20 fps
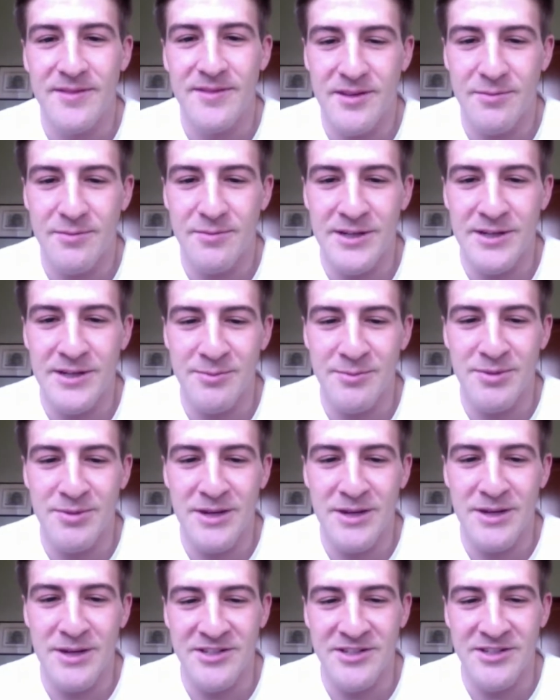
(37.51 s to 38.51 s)
picked up a
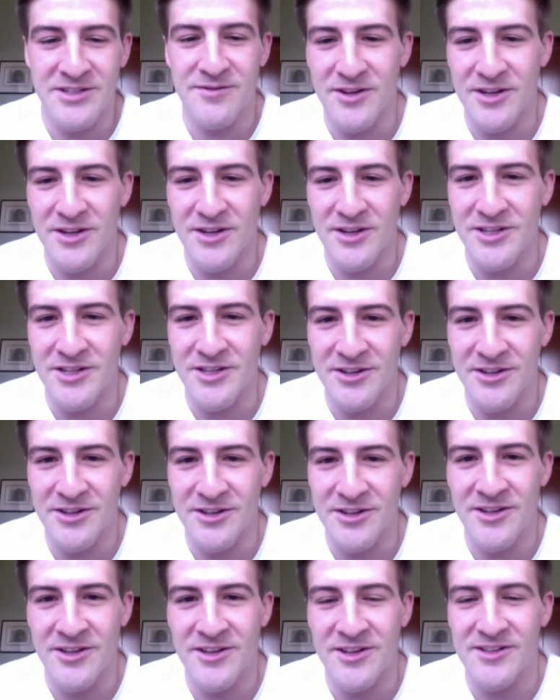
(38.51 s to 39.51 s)
passion for
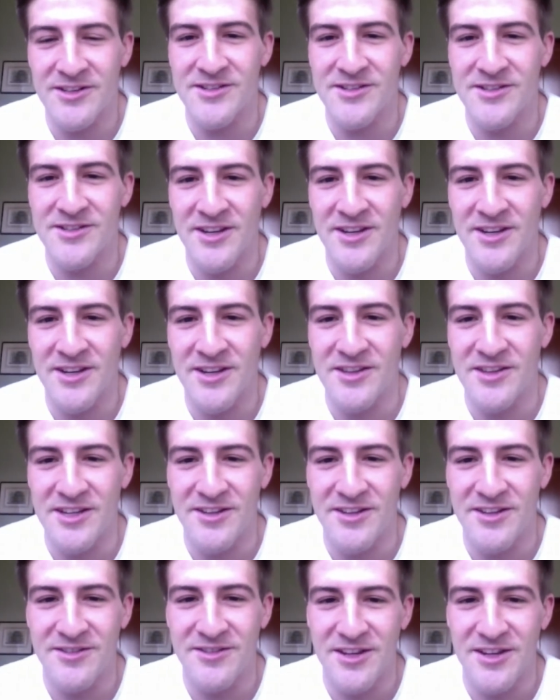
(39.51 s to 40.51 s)
engineering and design, and they
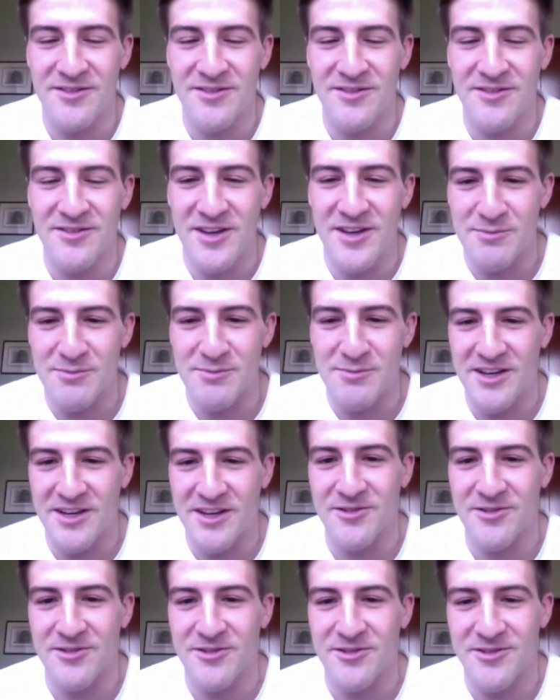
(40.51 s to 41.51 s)
kind of came
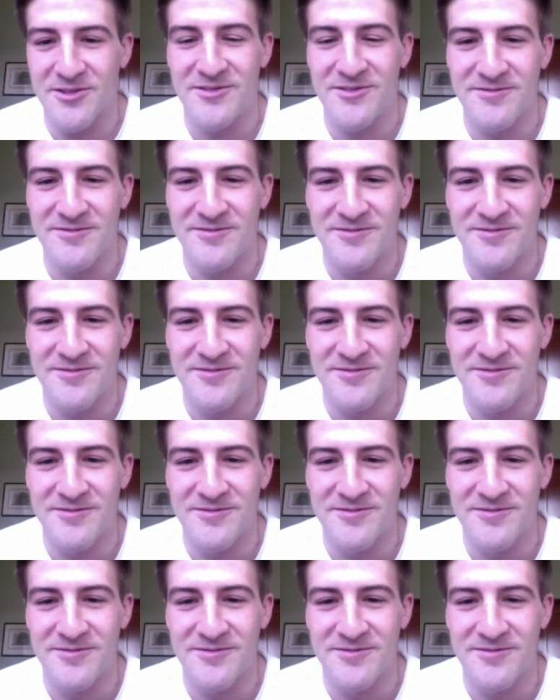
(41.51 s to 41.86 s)
together and